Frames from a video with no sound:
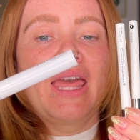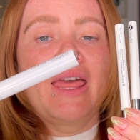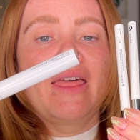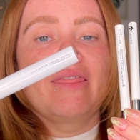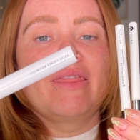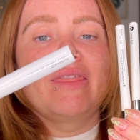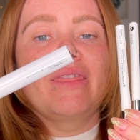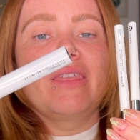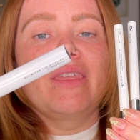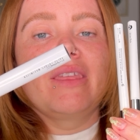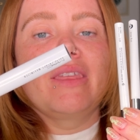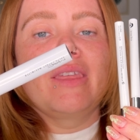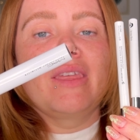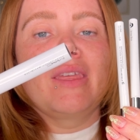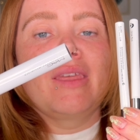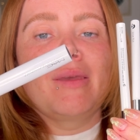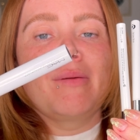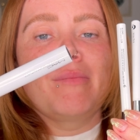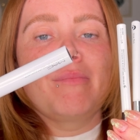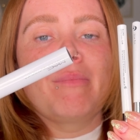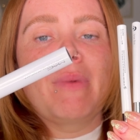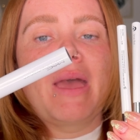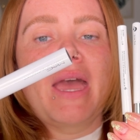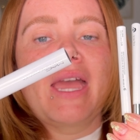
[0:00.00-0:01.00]
the
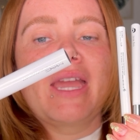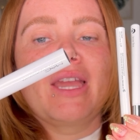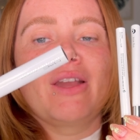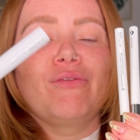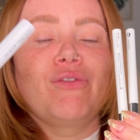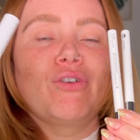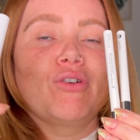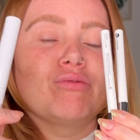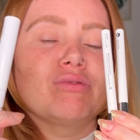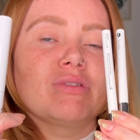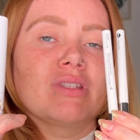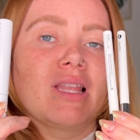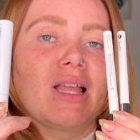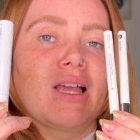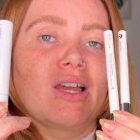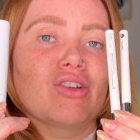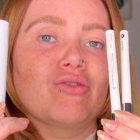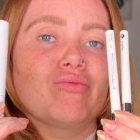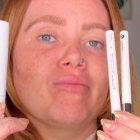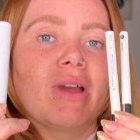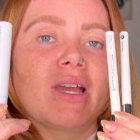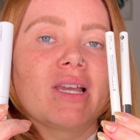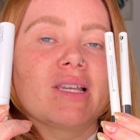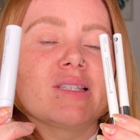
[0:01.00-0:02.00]
MAC False Lash
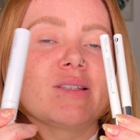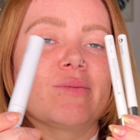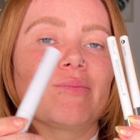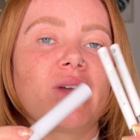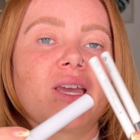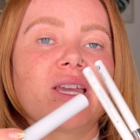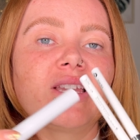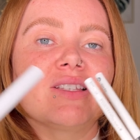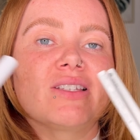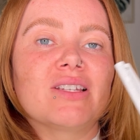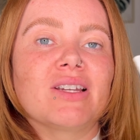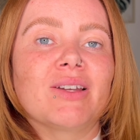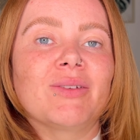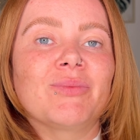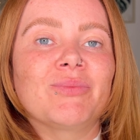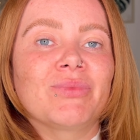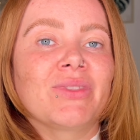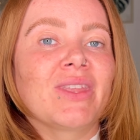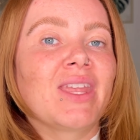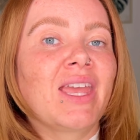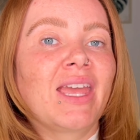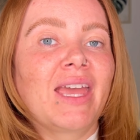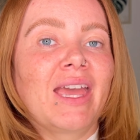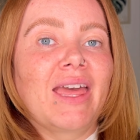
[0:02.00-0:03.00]
Maximiser,
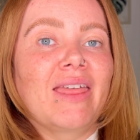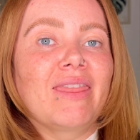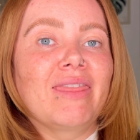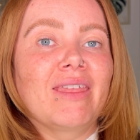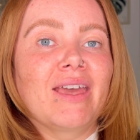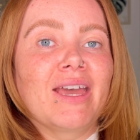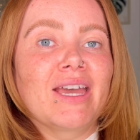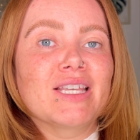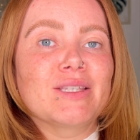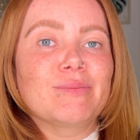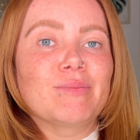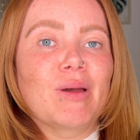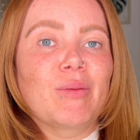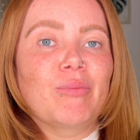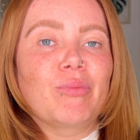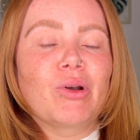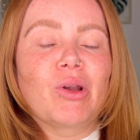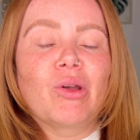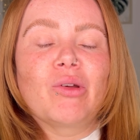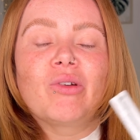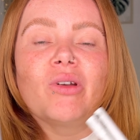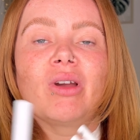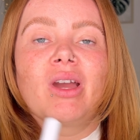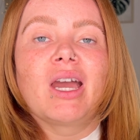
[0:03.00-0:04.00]
and that is my
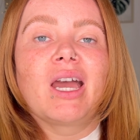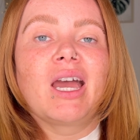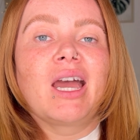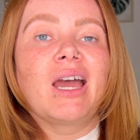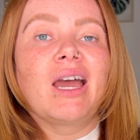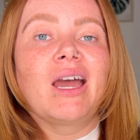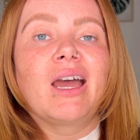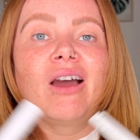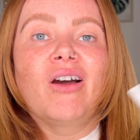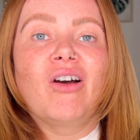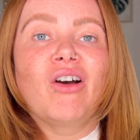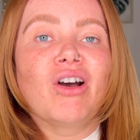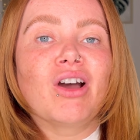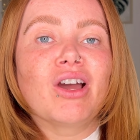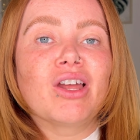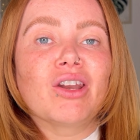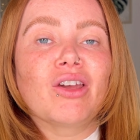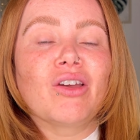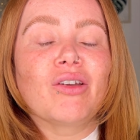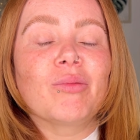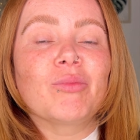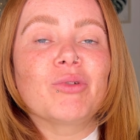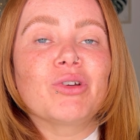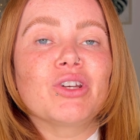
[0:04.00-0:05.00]
brow. All
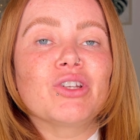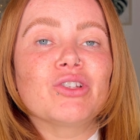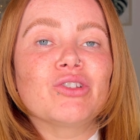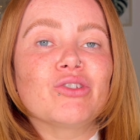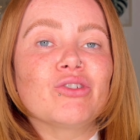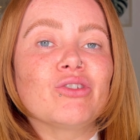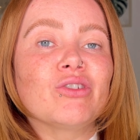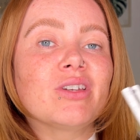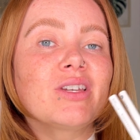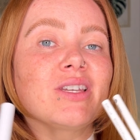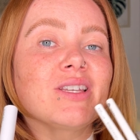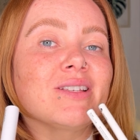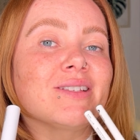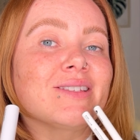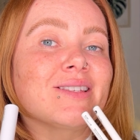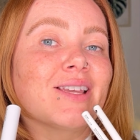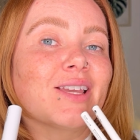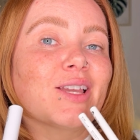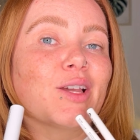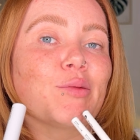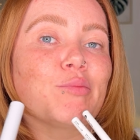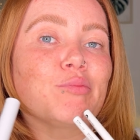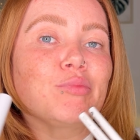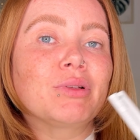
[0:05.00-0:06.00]
now I'm going to do is
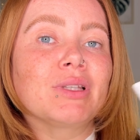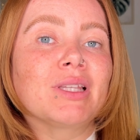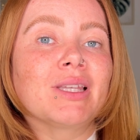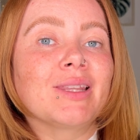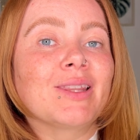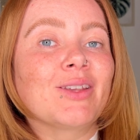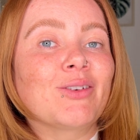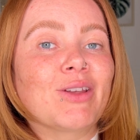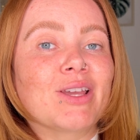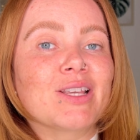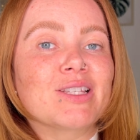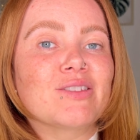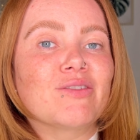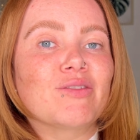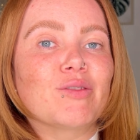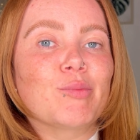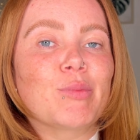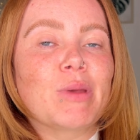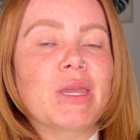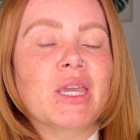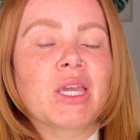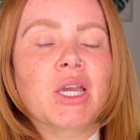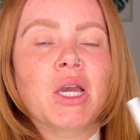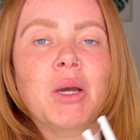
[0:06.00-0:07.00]
complete the rest of the
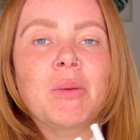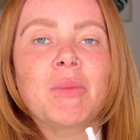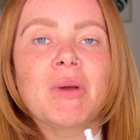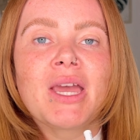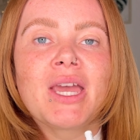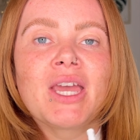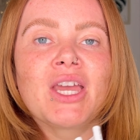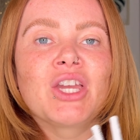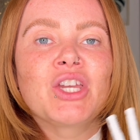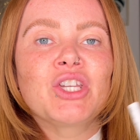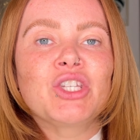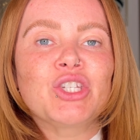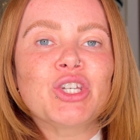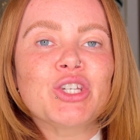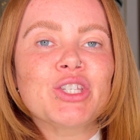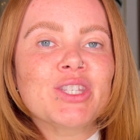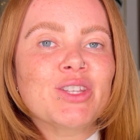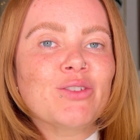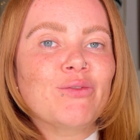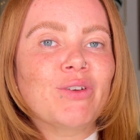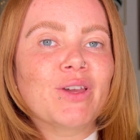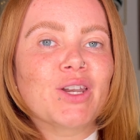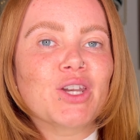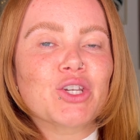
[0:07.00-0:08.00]
makeup, just
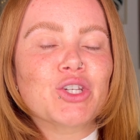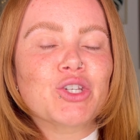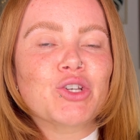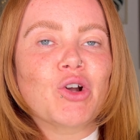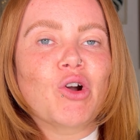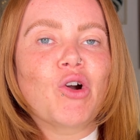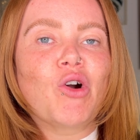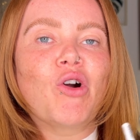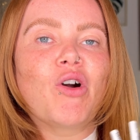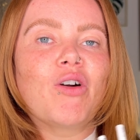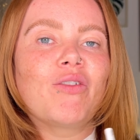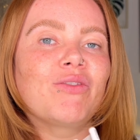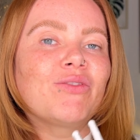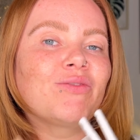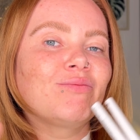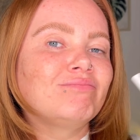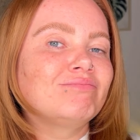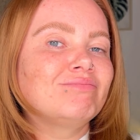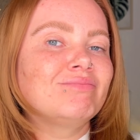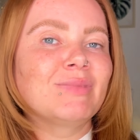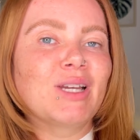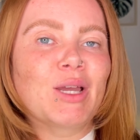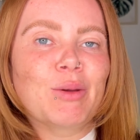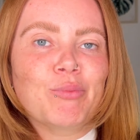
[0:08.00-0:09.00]
to finish it off
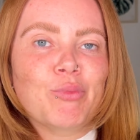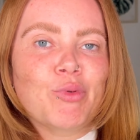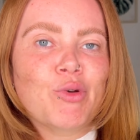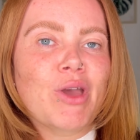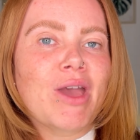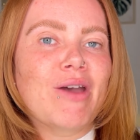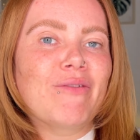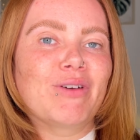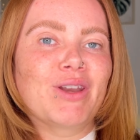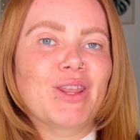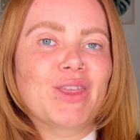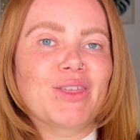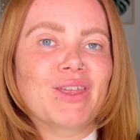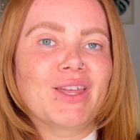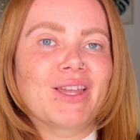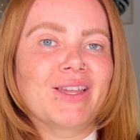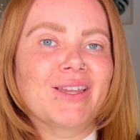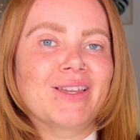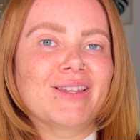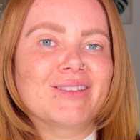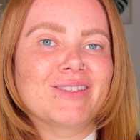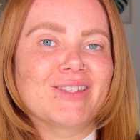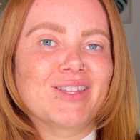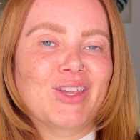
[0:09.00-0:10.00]
and put everything
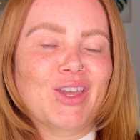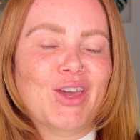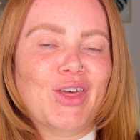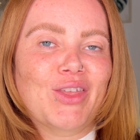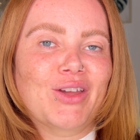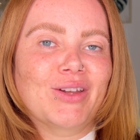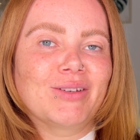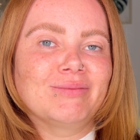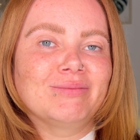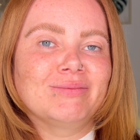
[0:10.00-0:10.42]
together.